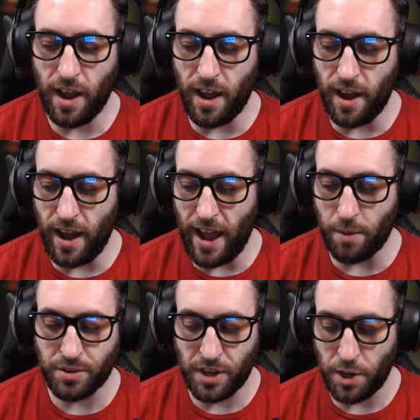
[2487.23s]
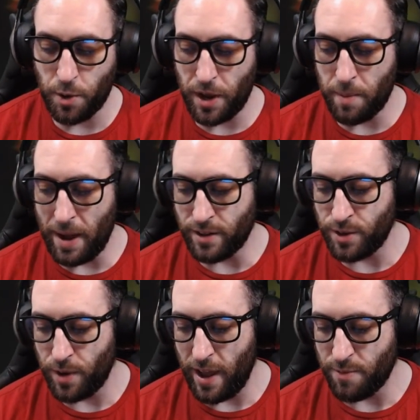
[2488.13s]
I will see you in about
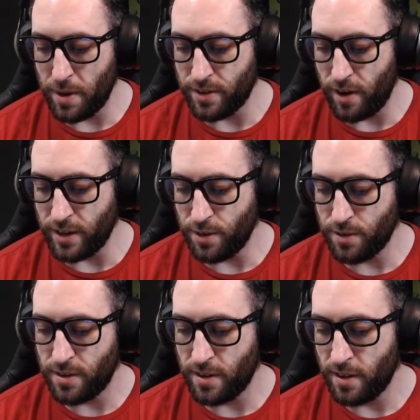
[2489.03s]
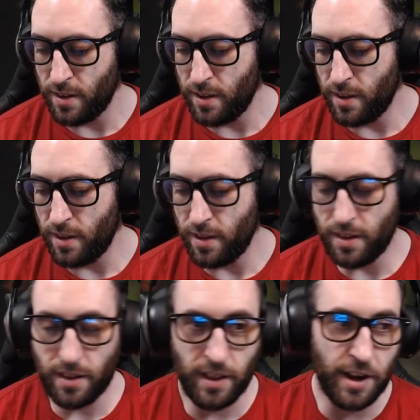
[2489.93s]
2.5 minutes. All right, dudes?
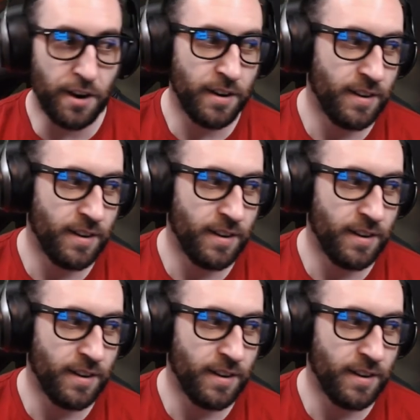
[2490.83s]
Later.